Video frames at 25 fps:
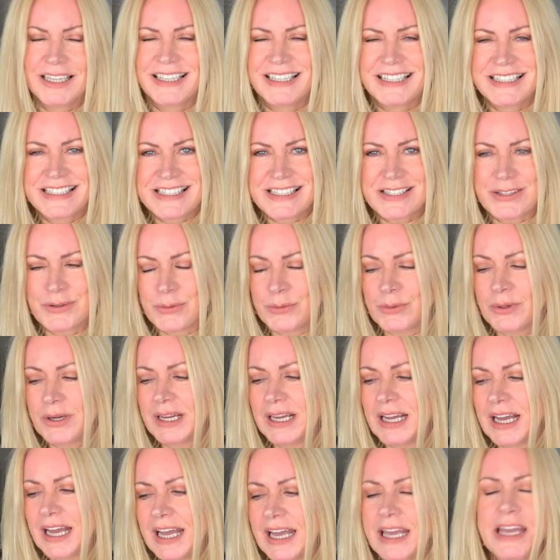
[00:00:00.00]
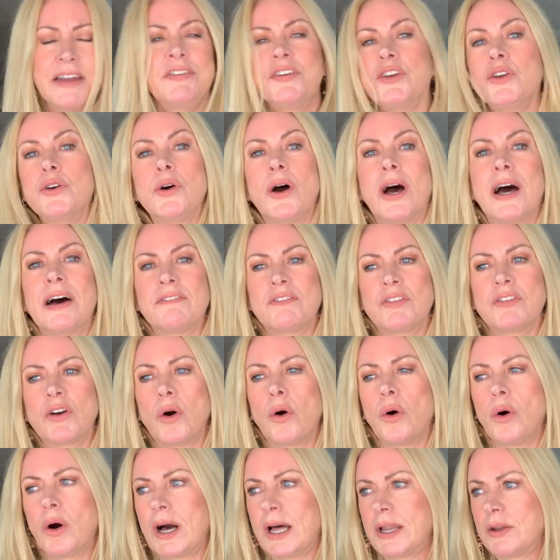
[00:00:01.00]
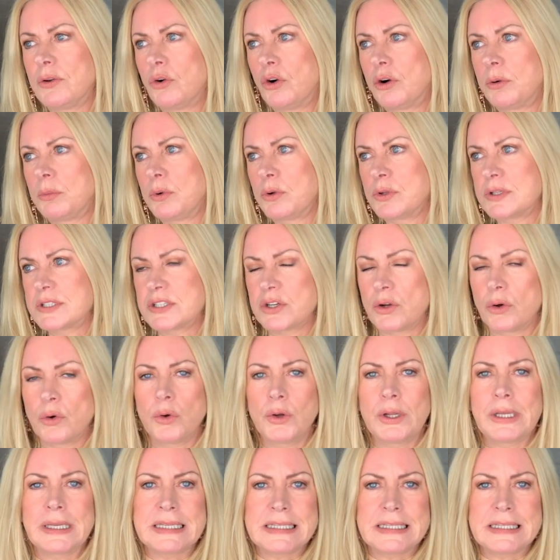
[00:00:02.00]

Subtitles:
So if you have got a normal to oily